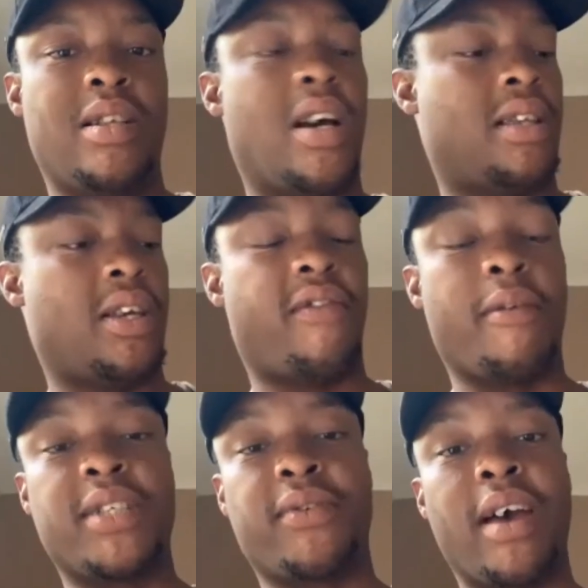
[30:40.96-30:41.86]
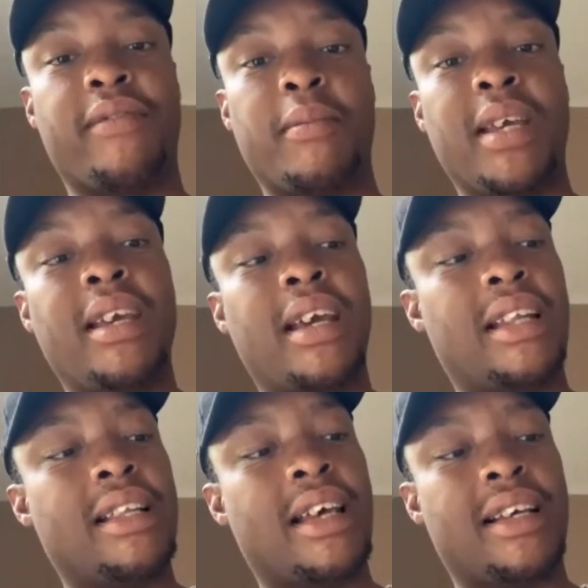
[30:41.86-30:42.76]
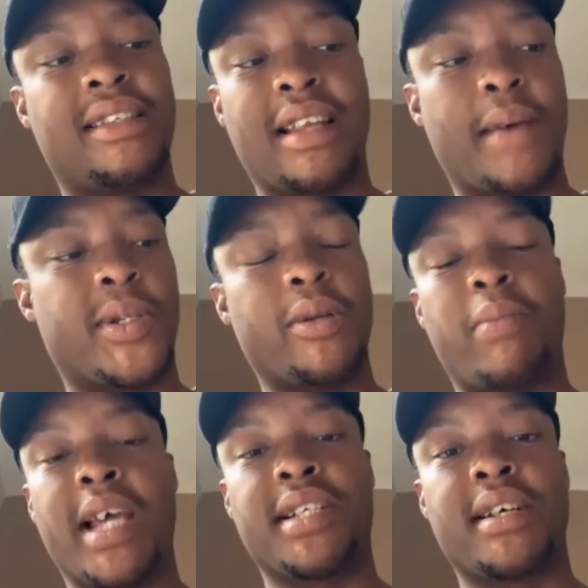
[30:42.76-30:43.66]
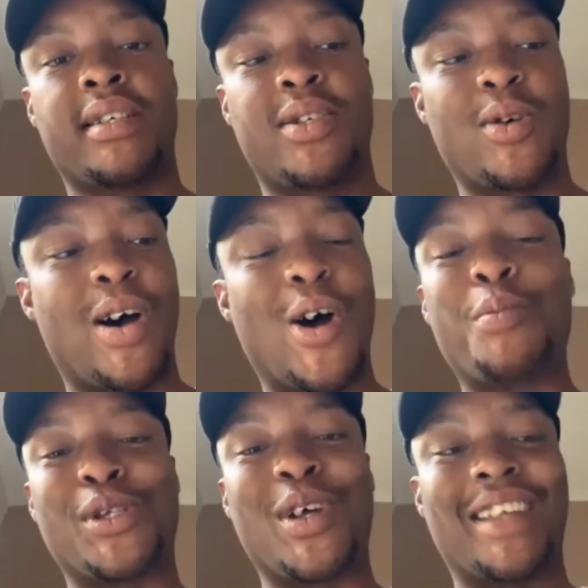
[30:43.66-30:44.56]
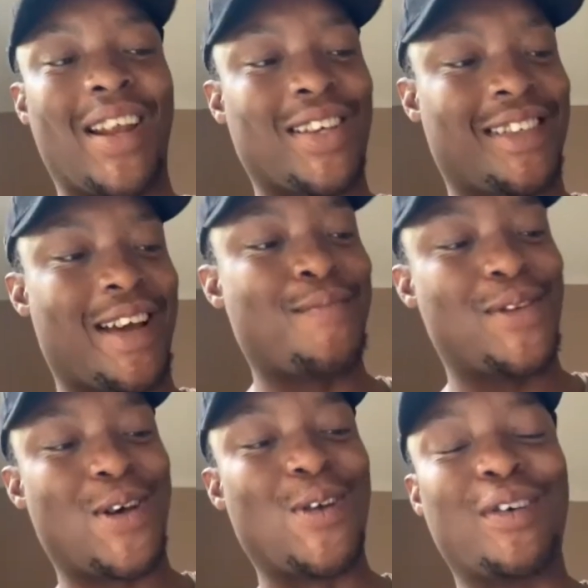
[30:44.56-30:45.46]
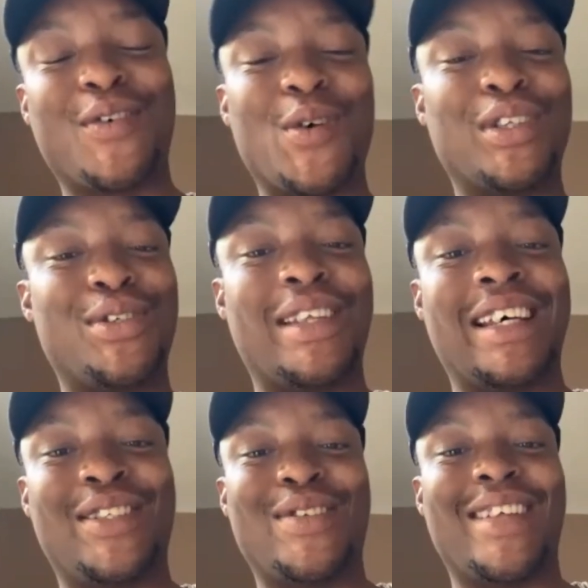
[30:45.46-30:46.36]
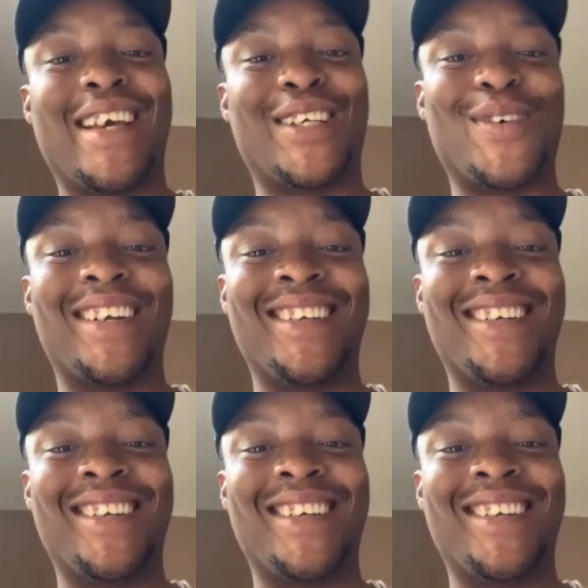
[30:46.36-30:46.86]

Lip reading: thank you very much for having me, and it's an absolute pleasure. So I hope it's not the last time. So I look forward to the next one.